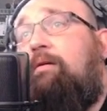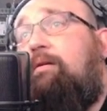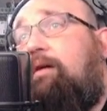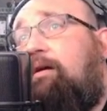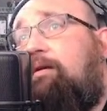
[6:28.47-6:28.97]

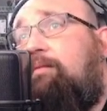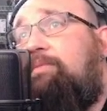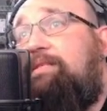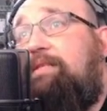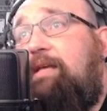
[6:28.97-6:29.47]
I am
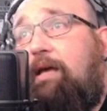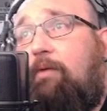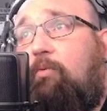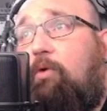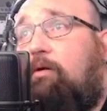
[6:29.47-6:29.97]

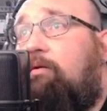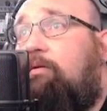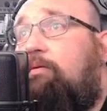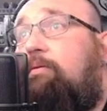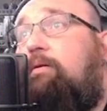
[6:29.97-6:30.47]
seeking work,
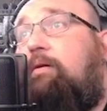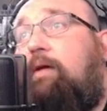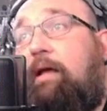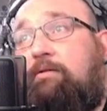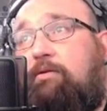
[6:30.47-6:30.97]

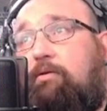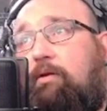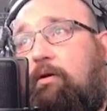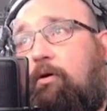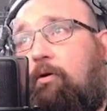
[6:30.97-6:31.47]
answered
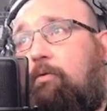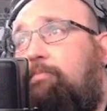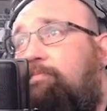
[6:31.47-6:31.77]
the girl.